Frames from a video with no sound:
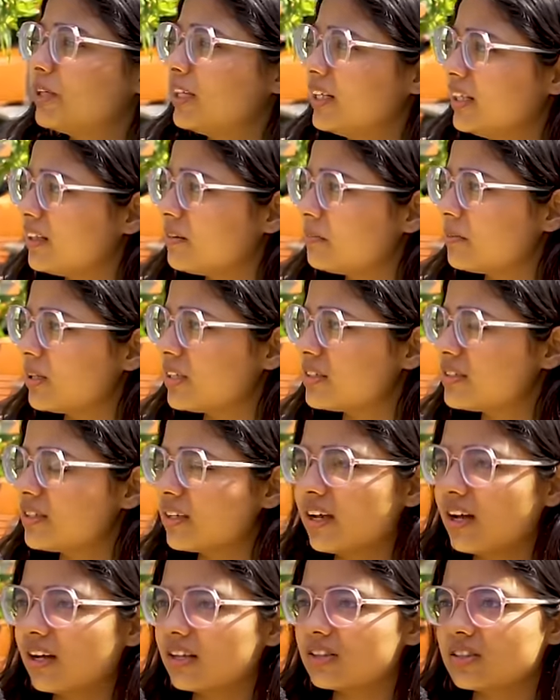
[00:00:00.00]
Pretty
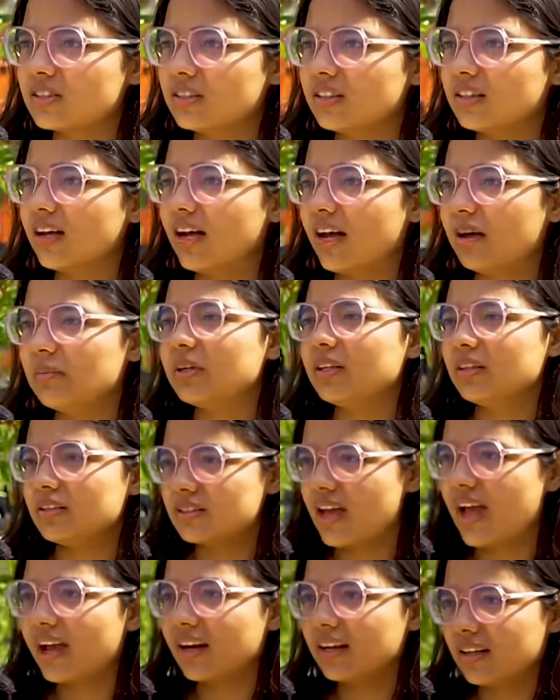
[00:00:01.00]
amazing actually. I mean,
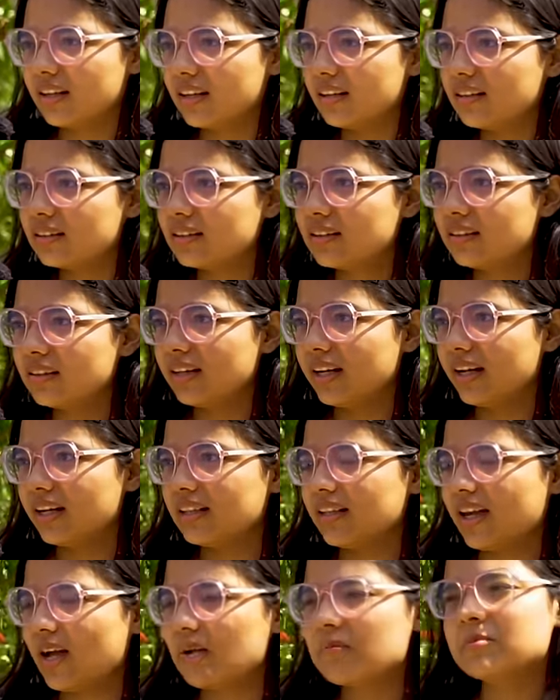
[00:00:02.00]
it's hectic
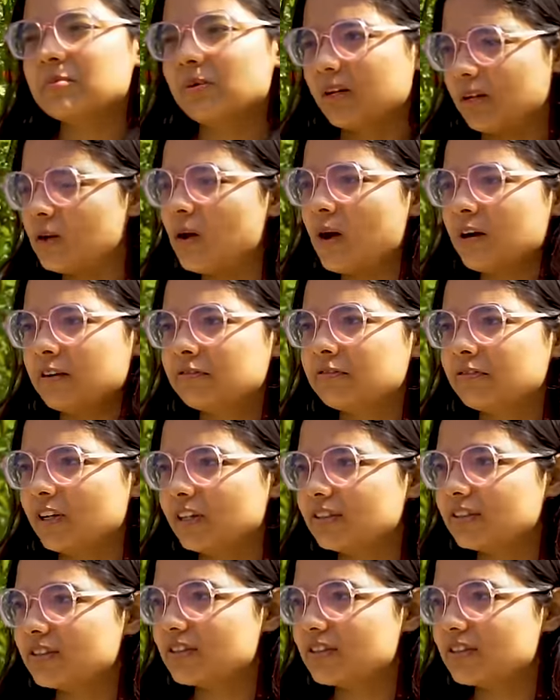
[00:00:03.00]
at times, but a lot of fun.